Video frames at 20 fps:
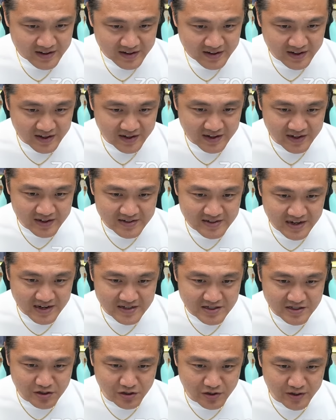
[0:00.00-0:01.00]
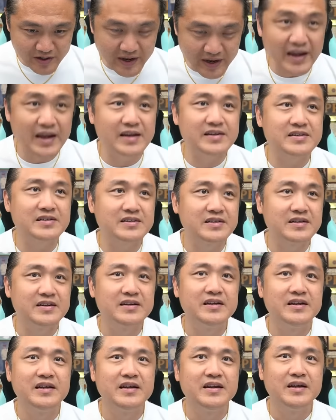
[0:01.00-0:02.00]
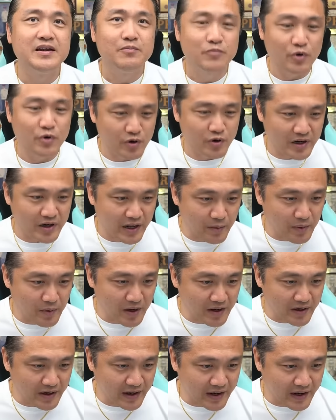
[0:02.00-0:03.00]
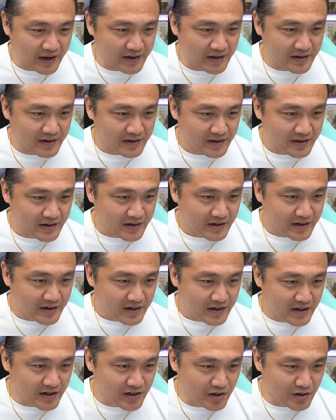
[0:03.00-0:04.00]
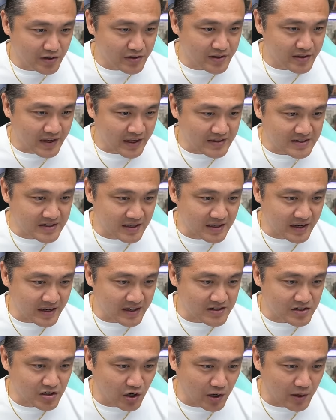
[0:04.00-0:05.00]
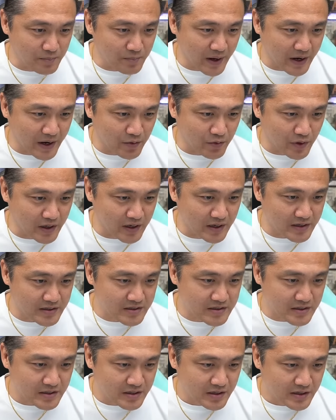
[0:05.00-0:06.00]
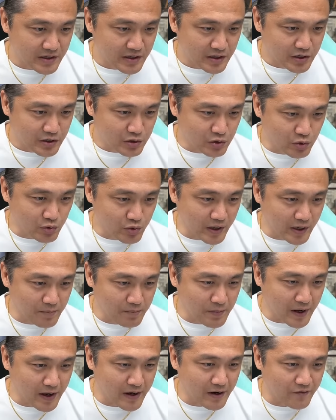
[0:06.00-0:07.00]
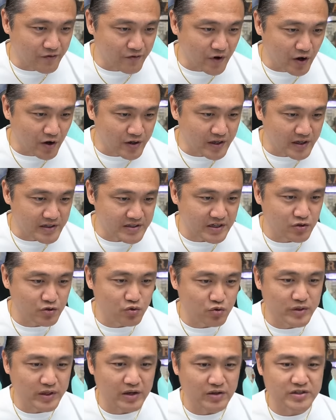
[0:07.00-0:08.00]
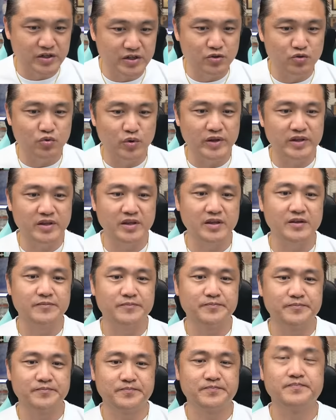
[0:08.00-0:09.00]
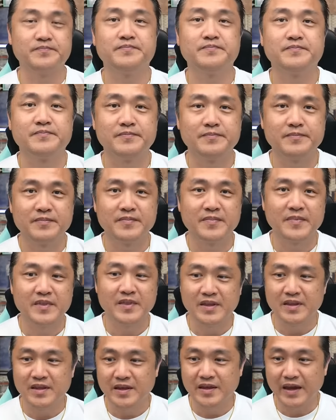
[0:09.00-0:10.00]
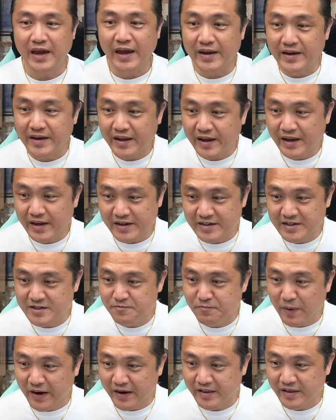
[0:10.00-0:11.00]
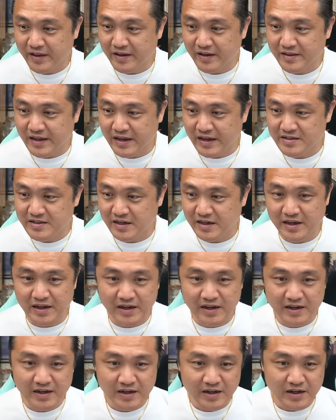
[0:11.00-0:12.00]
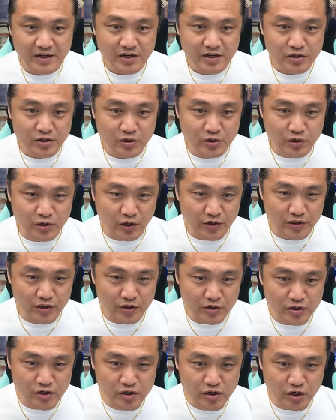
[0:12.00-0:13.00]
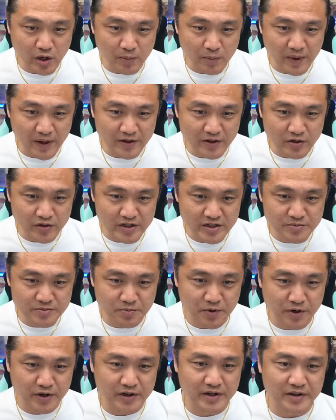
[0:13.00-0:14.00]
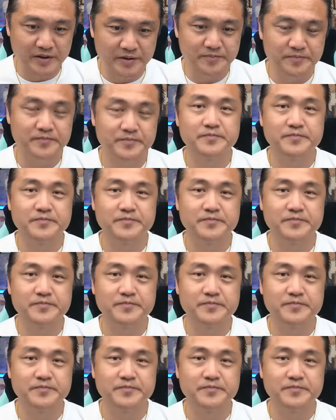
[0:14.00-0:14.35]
It is as good as proclaiming that, Tesla has gone backwards to the month of August in 2020. And they are expecting Tesla to continue drop until this point here.